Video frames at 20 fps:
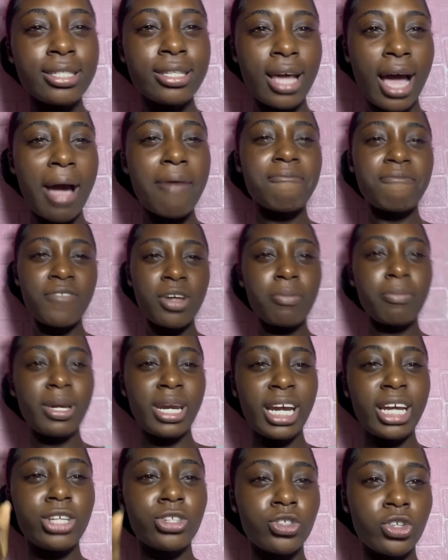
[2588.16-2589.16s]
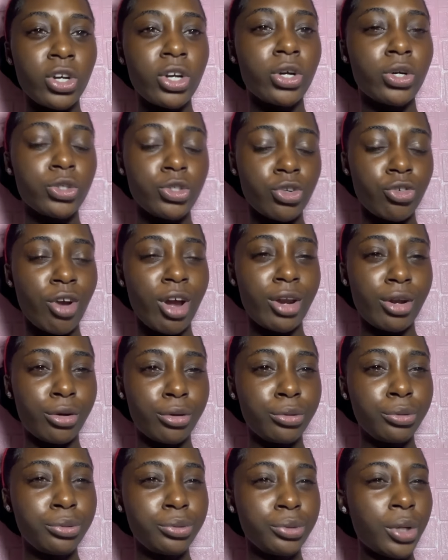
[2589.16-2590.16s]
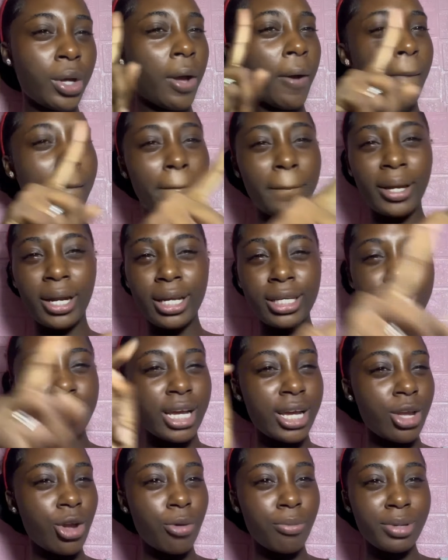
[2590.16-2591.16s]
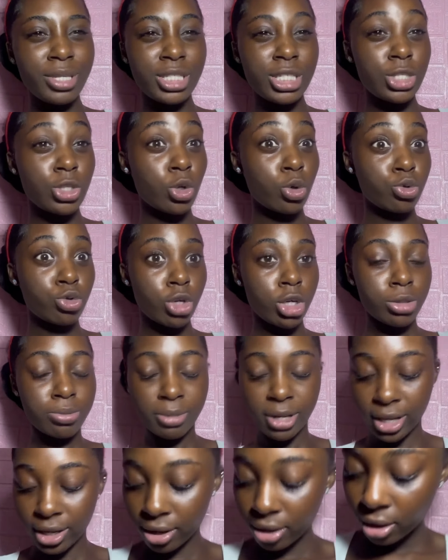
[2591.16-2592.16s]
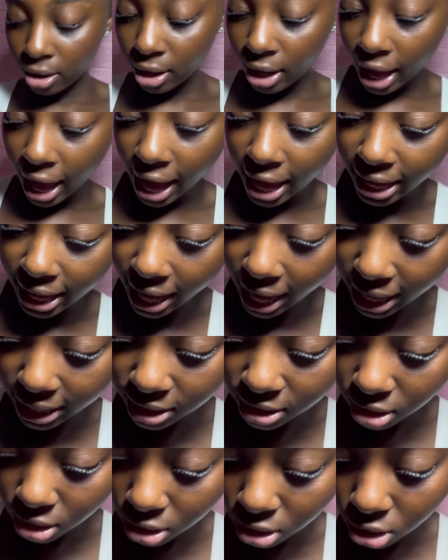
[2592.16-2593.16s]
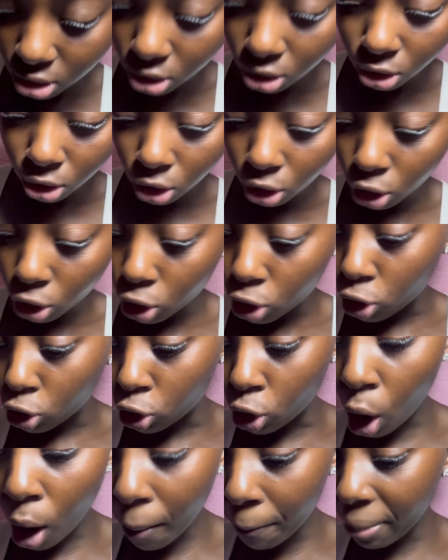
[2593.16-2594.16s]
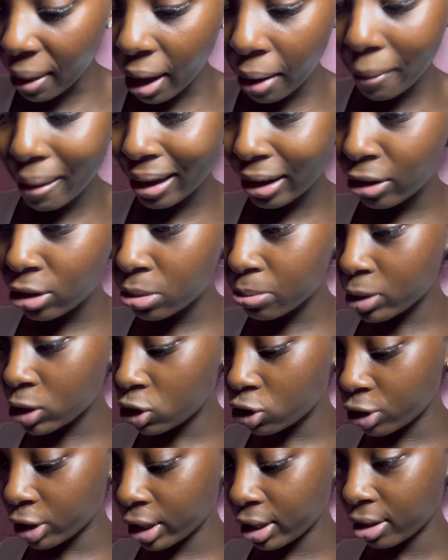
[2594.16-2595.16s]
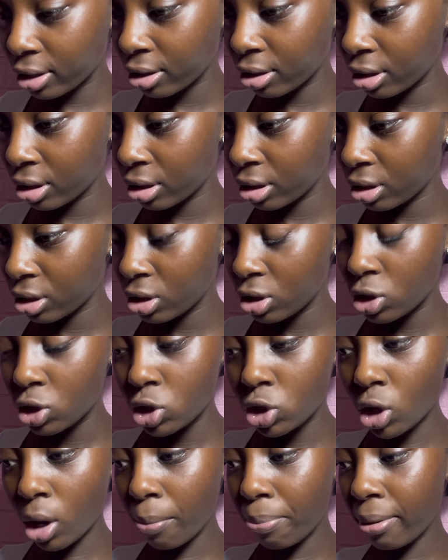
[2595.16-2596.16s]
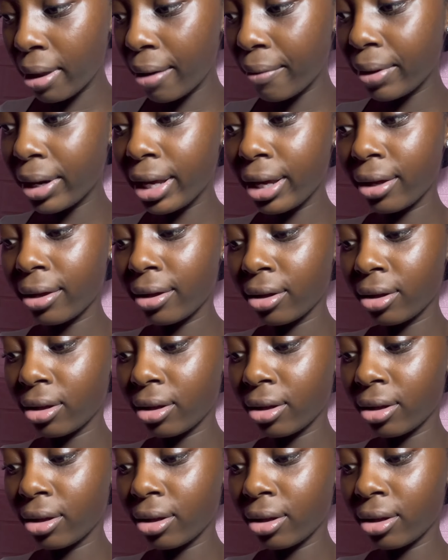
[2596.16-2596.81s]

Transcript: I'm filming an intro and an outro right now, but it's not your business. Don't judge me. Hey, cat. Don't play with my Christmas tree. Don't play with it.